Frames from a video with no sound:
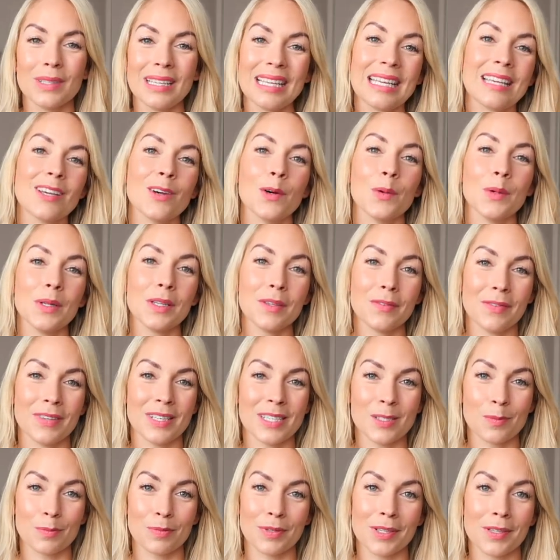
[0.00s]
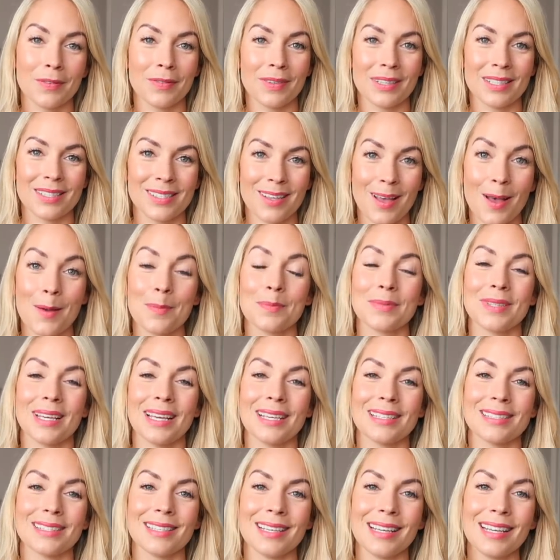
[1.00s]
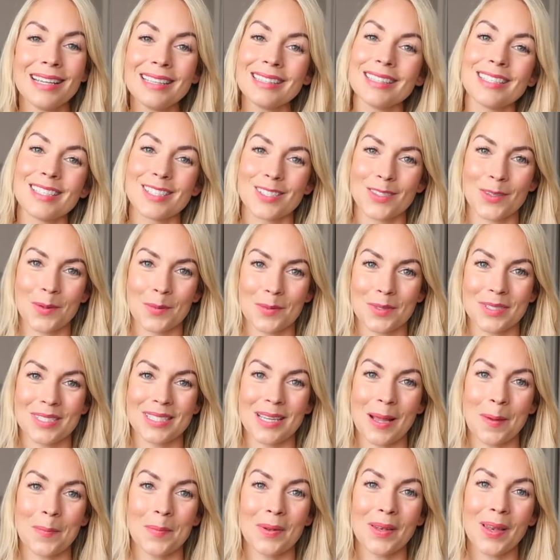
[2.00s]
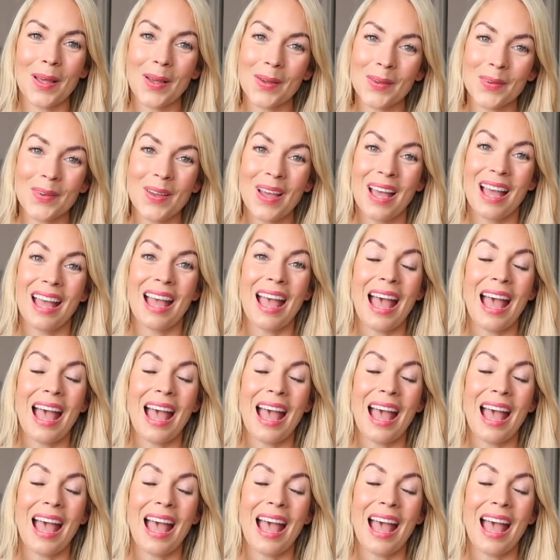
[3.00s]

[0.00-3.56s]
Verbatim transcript: link all of his previous updates in the description down below.